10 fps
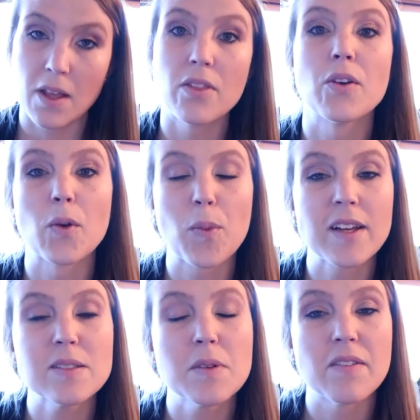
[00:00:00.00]
The
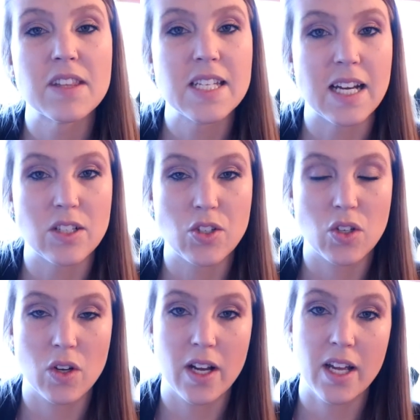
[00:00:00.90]
replacement of the
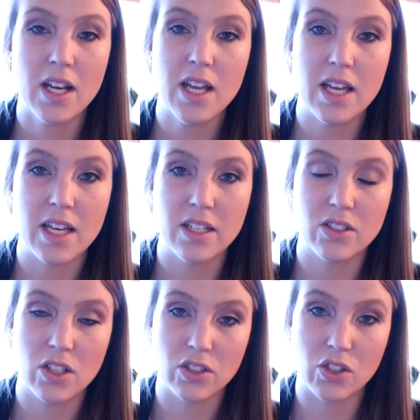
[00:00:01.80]
touchscreen
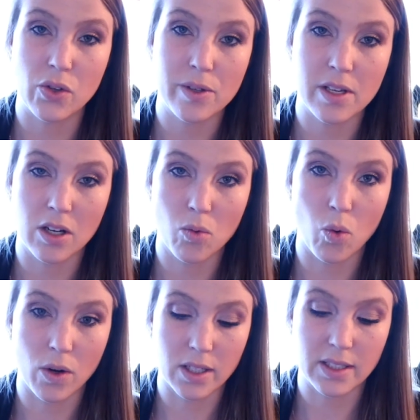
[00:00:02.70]
is a 2-year
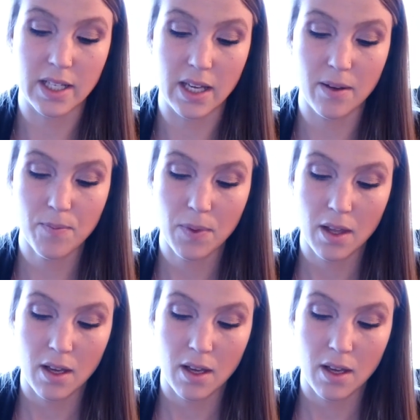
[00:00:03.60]
warranty.